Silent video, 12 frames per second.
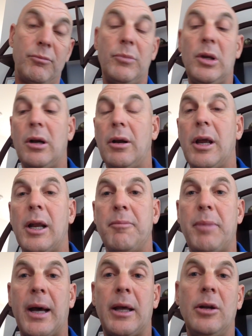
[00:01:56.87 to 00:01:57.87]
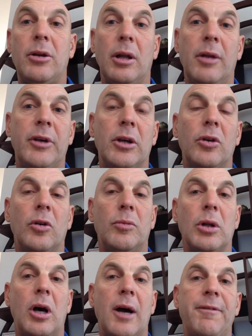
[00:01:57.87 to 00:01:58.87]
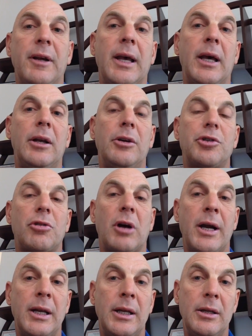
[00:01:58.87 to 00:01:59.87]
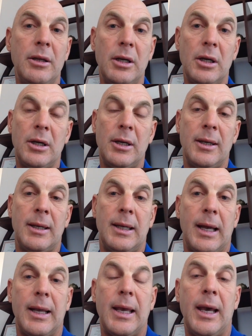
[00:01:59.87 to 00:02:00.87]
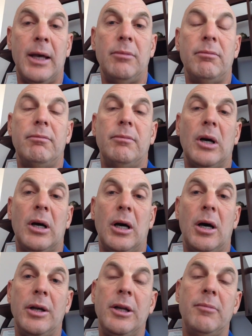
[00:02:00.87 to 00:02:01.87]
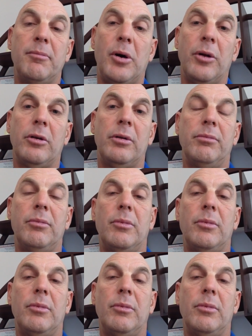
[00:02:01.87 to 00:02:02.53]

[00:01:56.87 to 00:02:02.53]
you know, getting back into living a normal life again, training again. Uh, I didn't bother